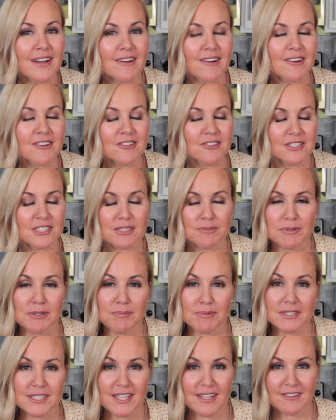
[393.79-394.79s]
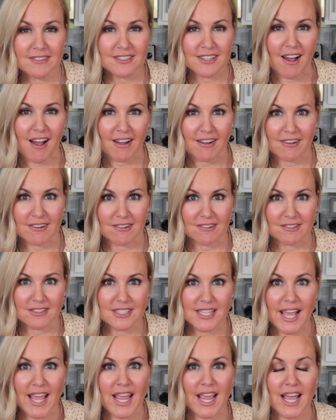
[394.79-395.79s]
our crispy potato tacos,
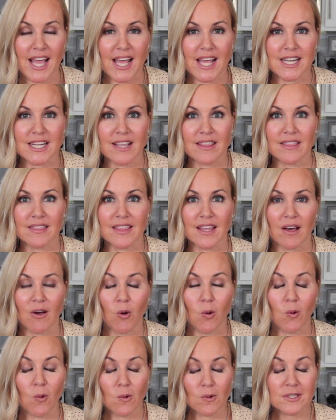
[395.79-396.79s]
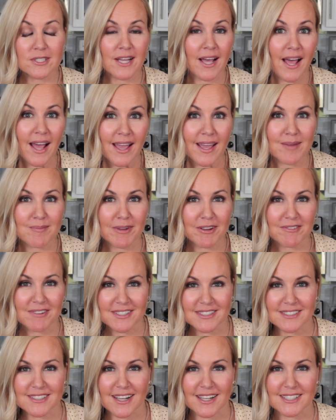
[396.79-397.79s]
and the whole time my
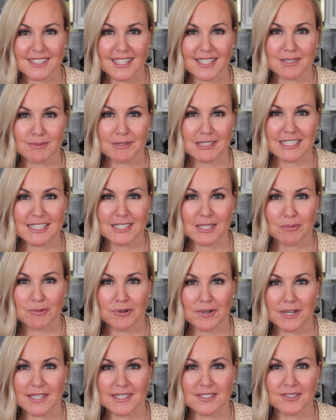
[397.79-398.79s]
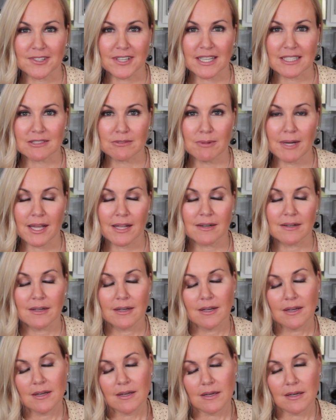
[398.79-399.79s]
red sauce has been simmering. So guess what?
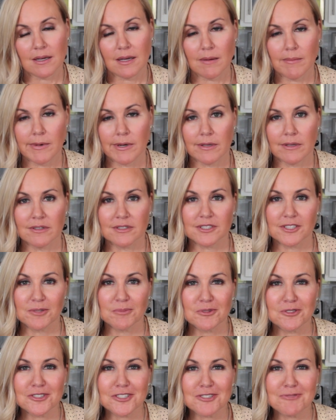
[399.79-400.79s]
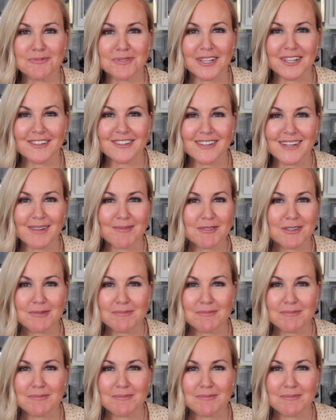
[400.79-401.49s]
I'm going to use the immersion blender and I'm going to